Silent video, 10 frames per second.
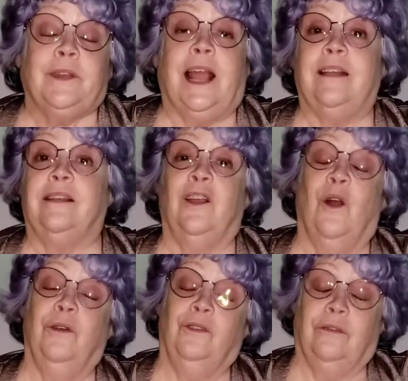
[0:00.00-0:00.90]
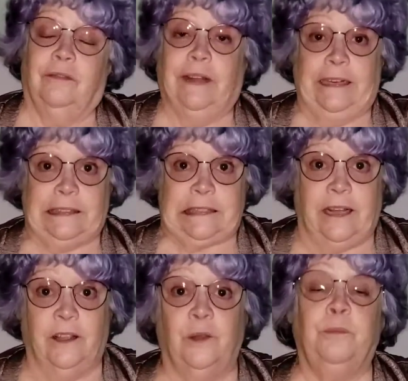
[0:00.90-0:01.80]
As I always like to
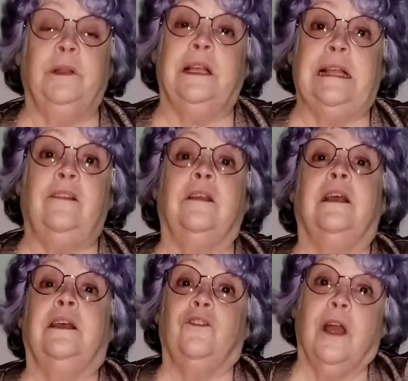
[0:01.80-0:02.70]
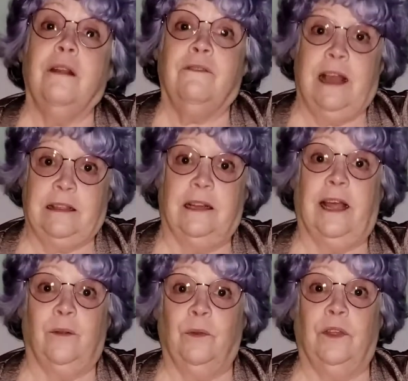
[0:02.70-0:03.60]
tell you, please try to find the
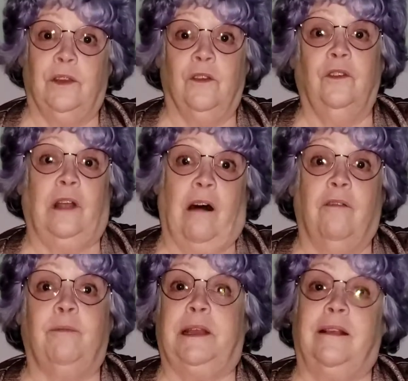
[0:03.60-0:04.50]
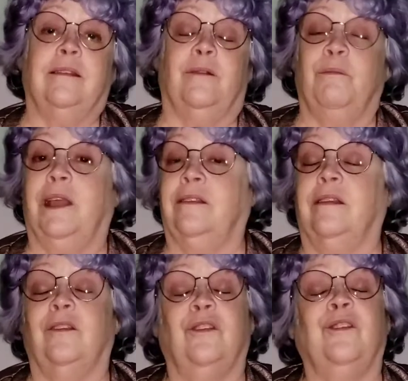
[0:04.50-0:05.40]
light within yourself because it makes
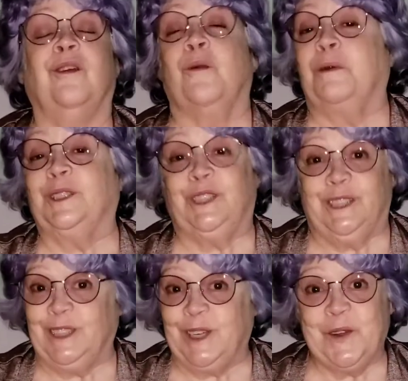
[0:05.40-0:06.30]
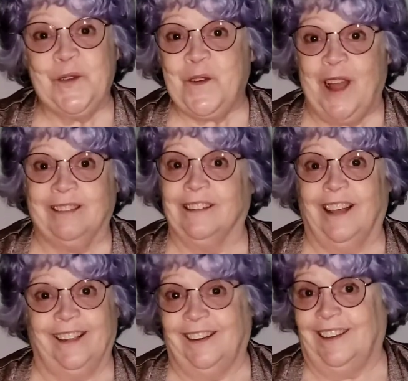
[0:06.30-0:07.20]
it so much easier to find the
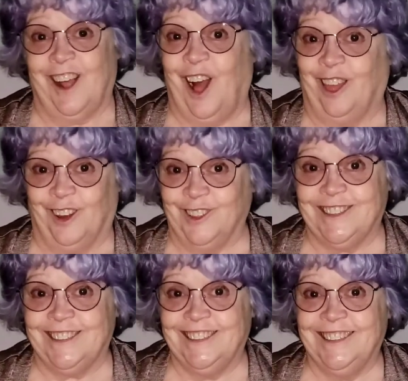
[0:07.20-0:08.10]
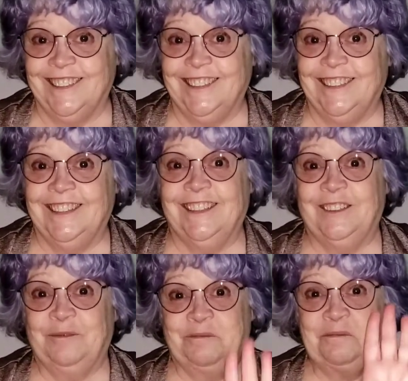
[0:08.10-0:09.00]
light in others.
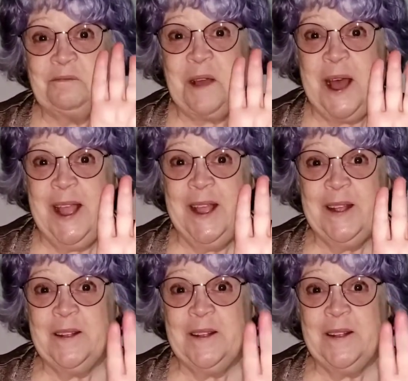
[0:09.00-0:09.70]
Bye.